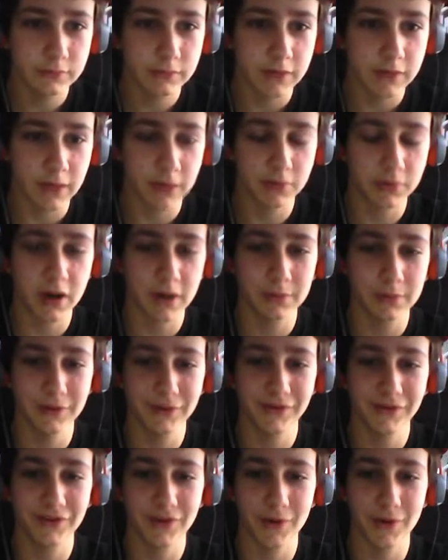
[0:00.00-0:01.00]
I'm probably
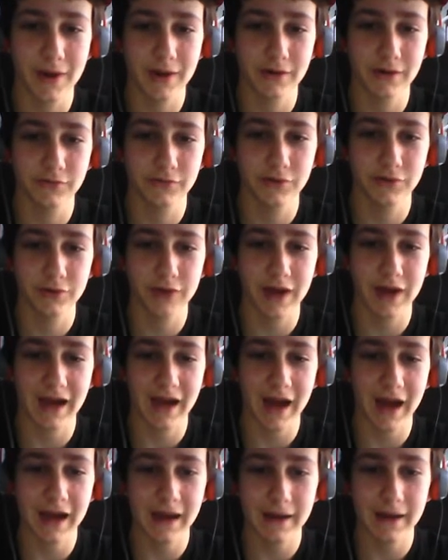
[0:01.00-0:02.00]
so out of tune.
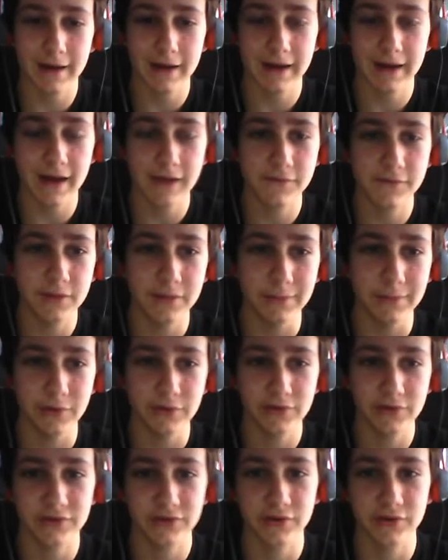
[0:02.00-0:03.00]
I, I, I have the
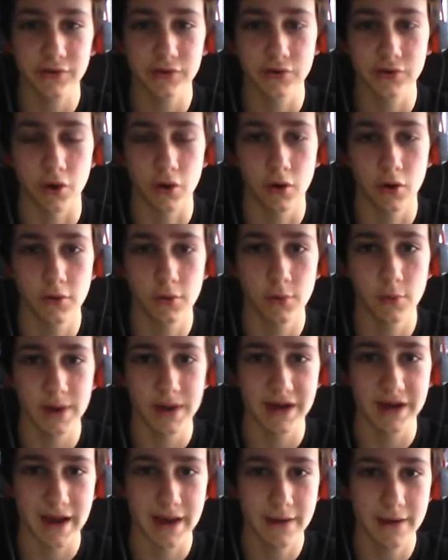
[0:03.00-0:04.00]
music turned all the way
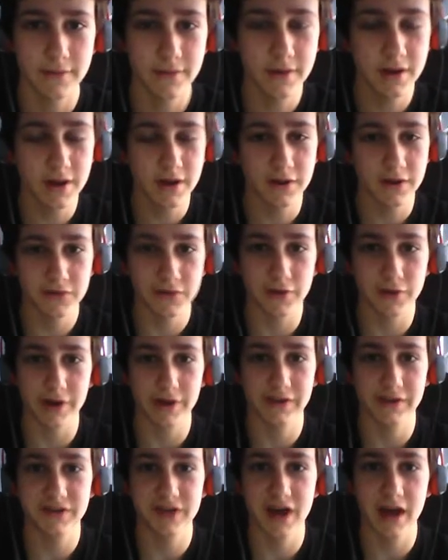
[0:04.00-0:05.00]
down so that
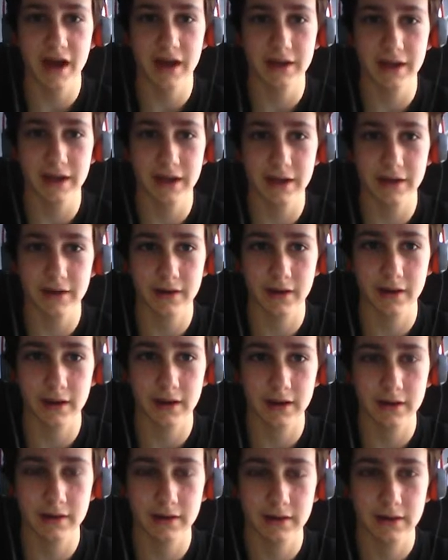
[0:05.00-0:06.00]
it's not like
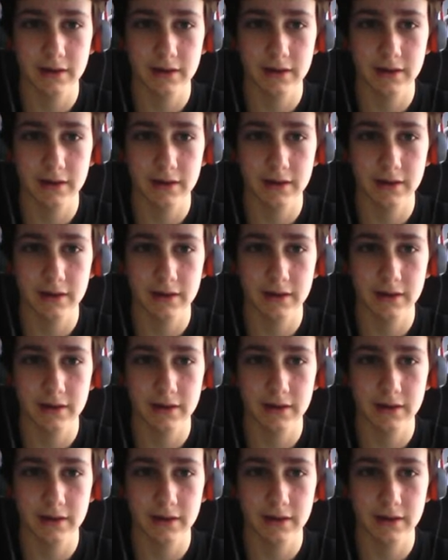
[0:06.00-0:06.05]
uh,